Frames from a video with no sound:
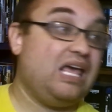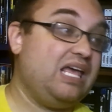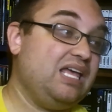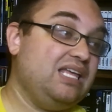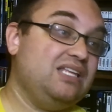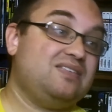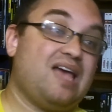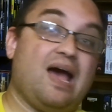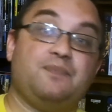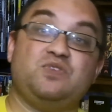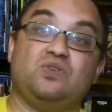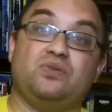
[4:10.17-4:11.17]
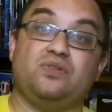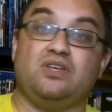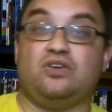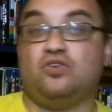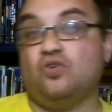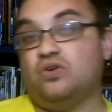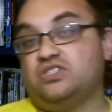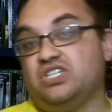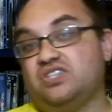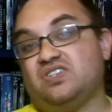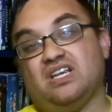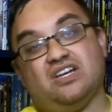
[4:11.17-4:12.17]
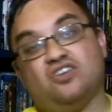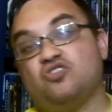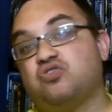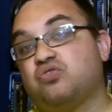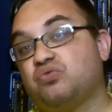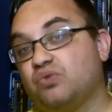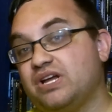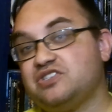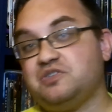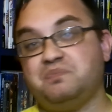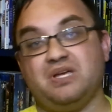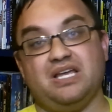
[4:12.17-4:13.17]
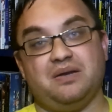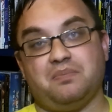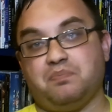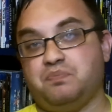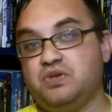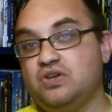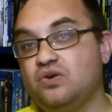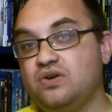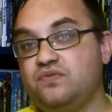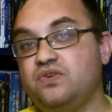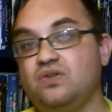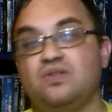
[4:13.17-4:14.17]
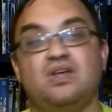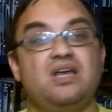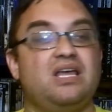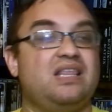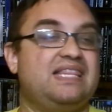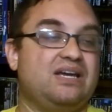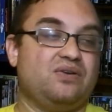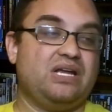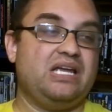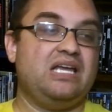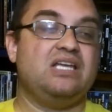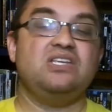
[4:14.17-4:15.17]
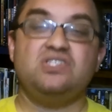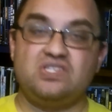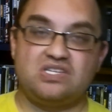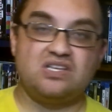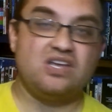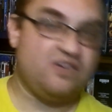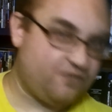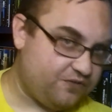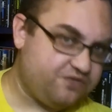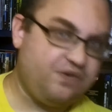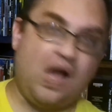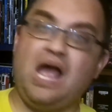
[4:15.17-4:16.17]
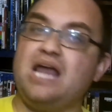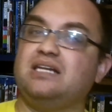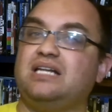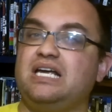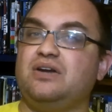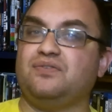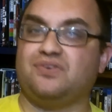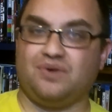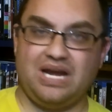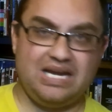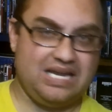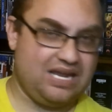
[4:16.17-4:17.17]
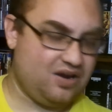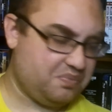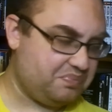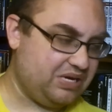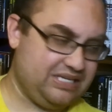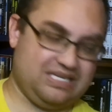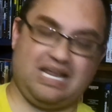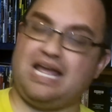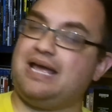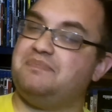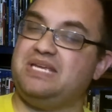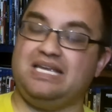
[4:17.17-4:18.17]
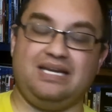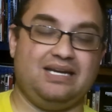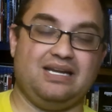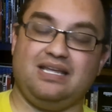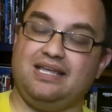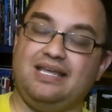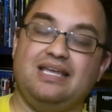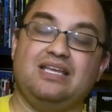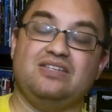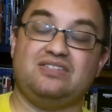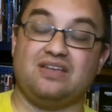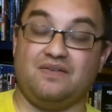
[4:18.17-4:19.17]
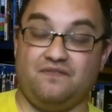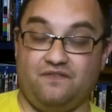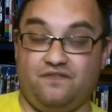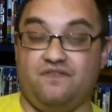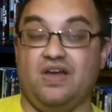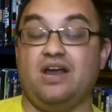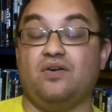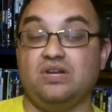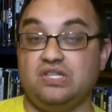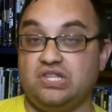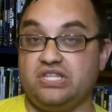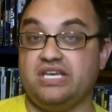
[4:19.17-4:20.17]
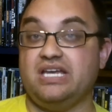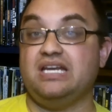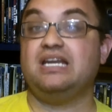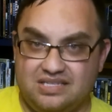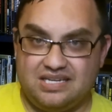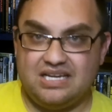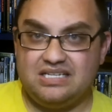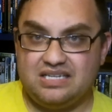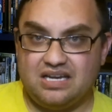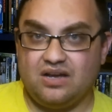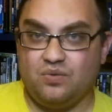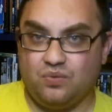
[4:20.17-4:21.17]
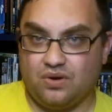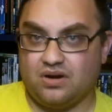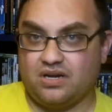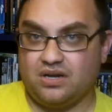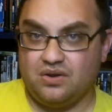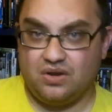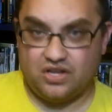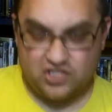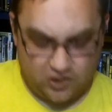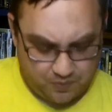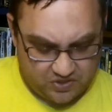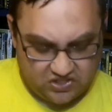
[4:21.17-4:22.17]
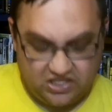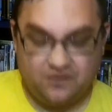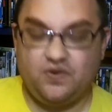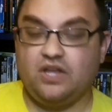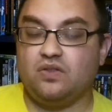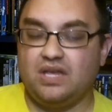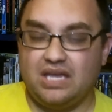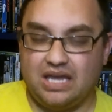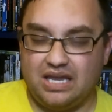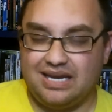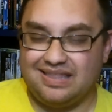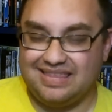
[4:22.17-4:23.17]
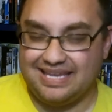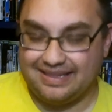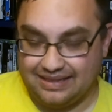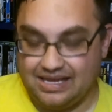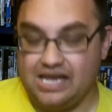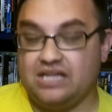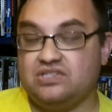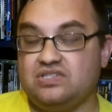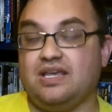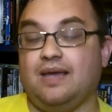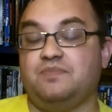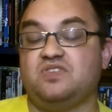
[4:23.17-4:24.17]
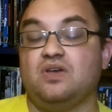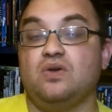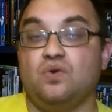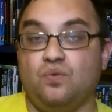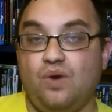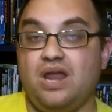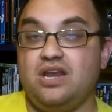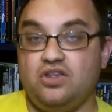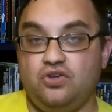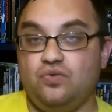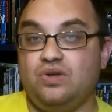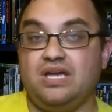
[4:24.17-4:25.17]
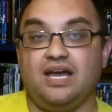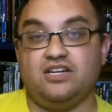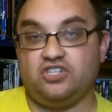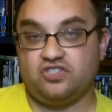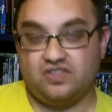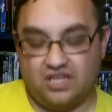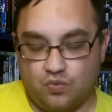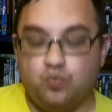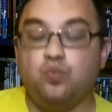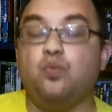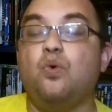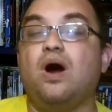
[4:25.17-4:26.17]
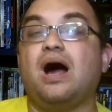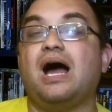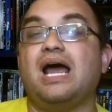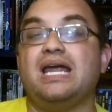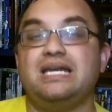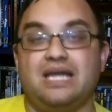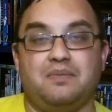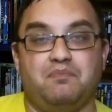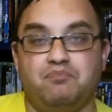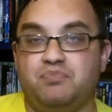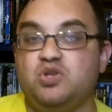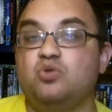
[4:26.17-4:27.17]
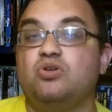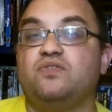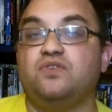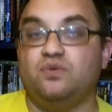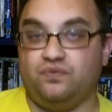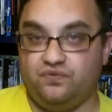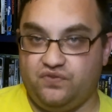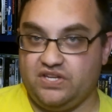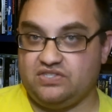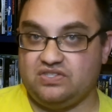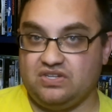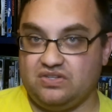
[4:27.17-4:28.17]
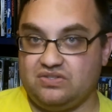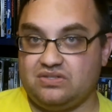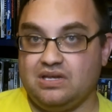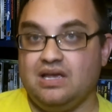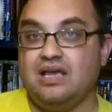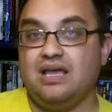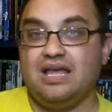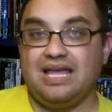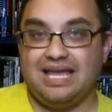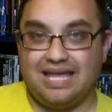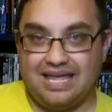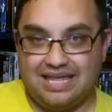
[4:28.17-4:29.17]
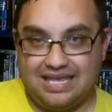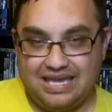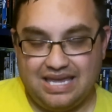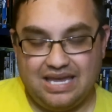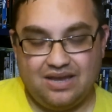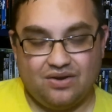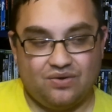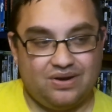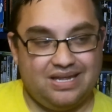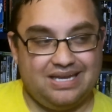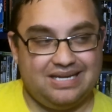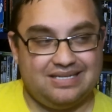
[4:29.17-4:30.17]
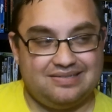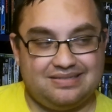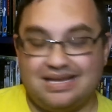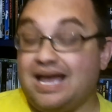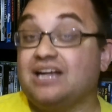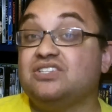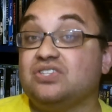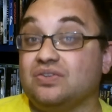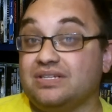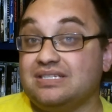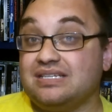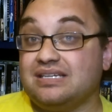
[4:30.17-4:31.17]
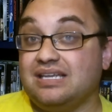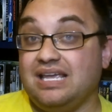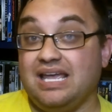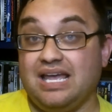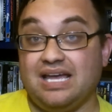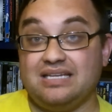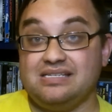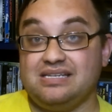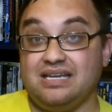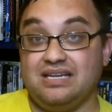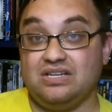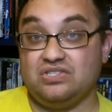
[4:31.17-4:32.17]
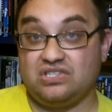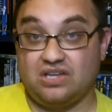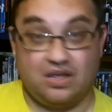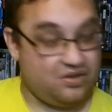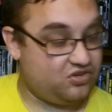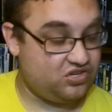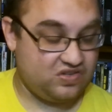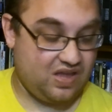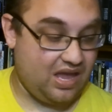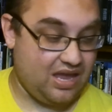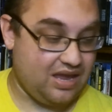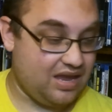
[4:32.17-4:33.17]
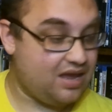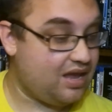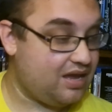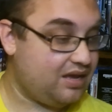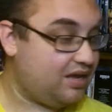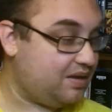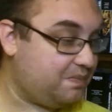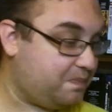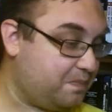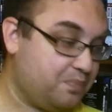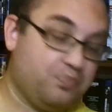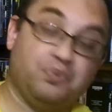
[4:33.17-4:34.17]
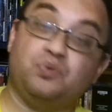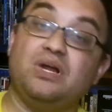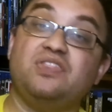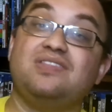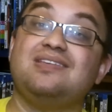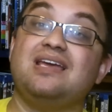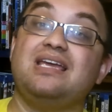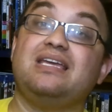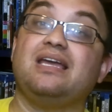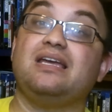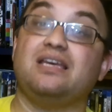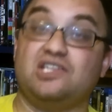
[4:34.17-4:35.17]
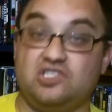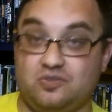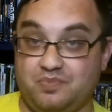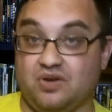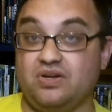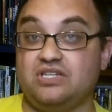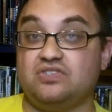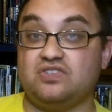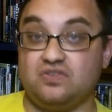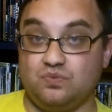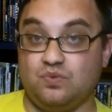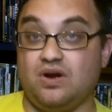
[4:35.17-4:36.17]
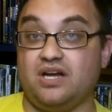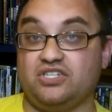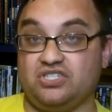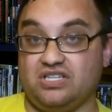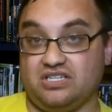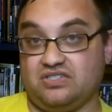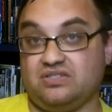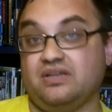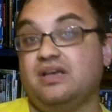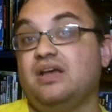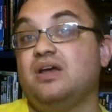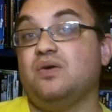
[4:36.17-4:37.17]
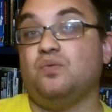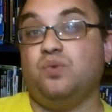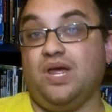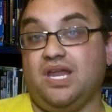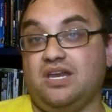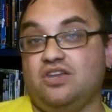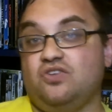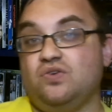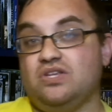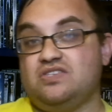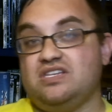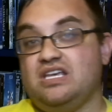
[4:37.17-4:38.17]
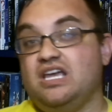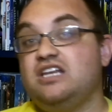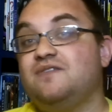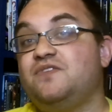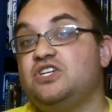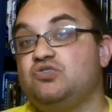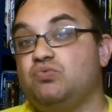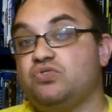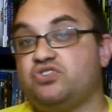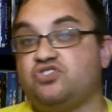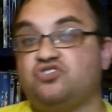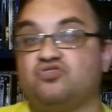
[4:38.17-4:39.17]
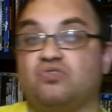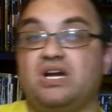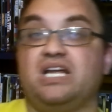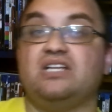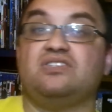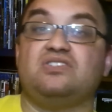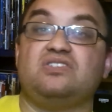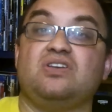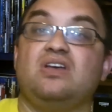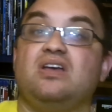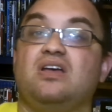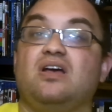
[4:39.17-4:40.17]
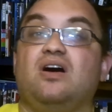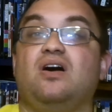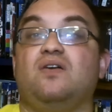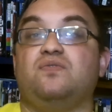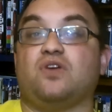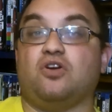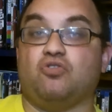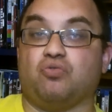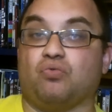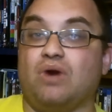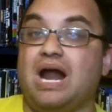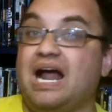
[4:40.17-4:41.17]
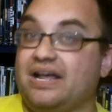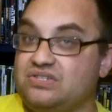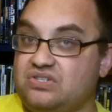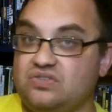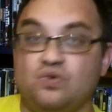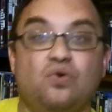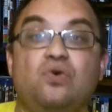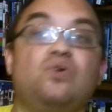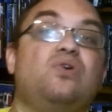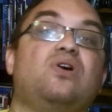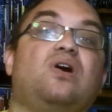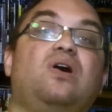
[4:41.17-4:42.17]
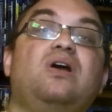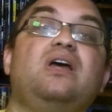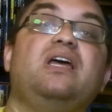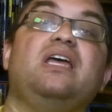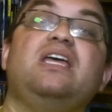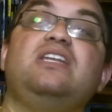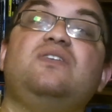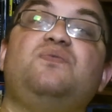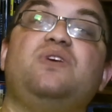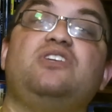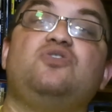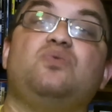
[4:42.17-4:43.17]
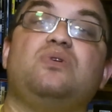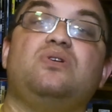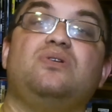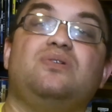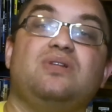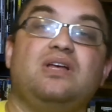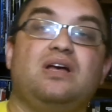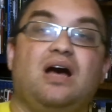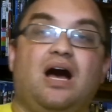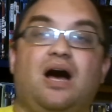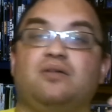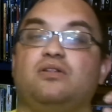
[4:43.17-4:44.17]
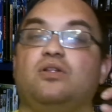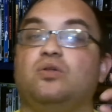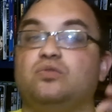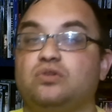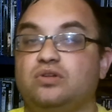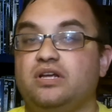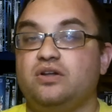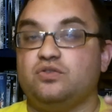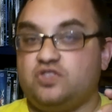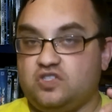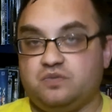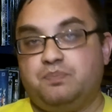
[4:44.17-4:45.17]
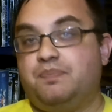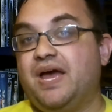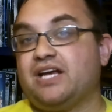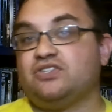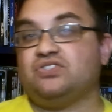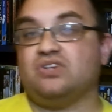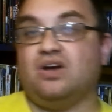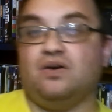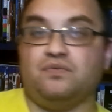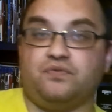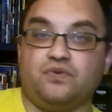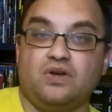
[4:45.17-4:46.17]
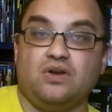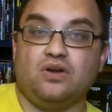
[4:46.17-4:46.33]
It is absolutely gorgeous and crisp and beautiful. There is a fine layer of grain here, but I mean, it is very thin. Detail work, specifically in the landscapes, when you get just the wide and beautiful vistas. Here it is excellent, and it is just a breathtaking experience to watch this, when you can see individual strands of grass or individual little specks of